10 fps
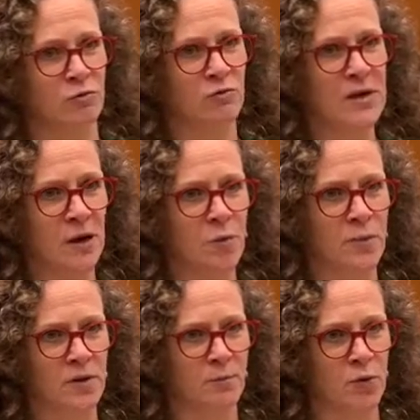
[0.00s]
to
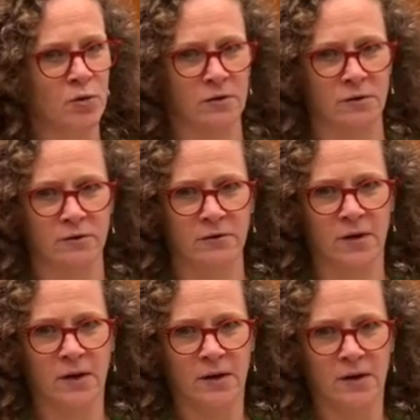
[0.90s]
reopen the
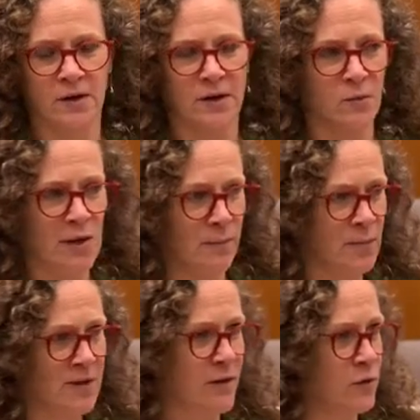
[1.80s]
borders. Uh, well, let
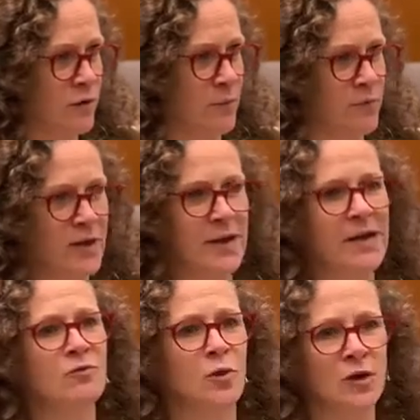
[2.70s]
me tell you something,
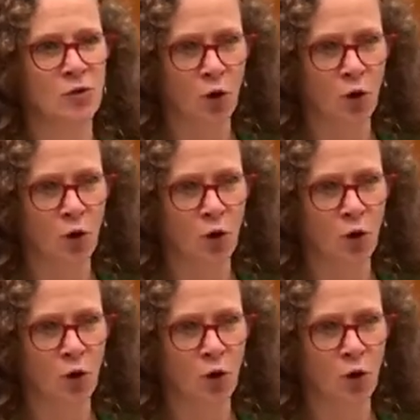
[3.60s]
it will